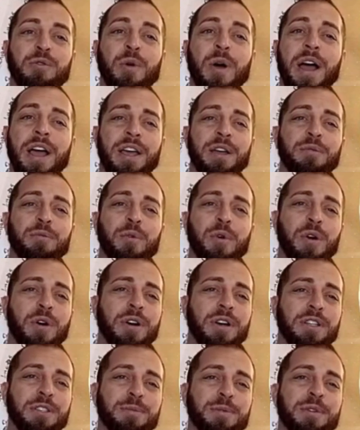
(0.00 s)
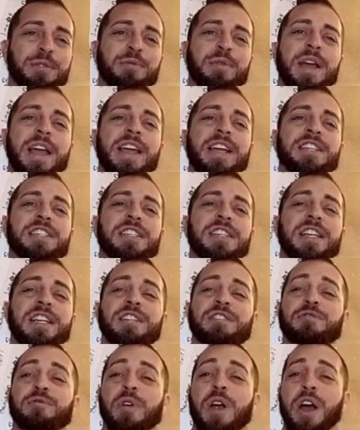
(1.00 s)
a quiet war has been raging
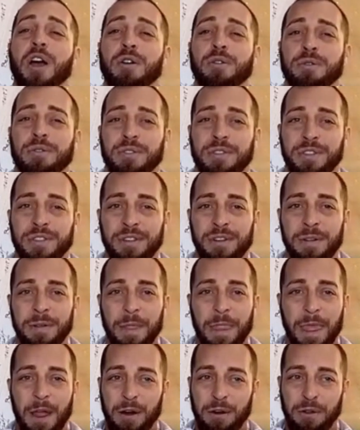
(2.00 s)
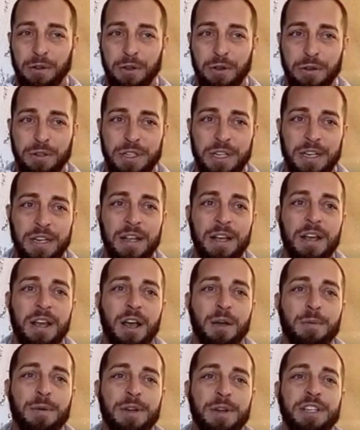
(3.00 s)
and drones are losing.
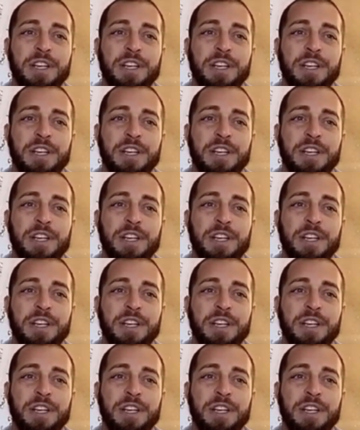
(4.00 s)
The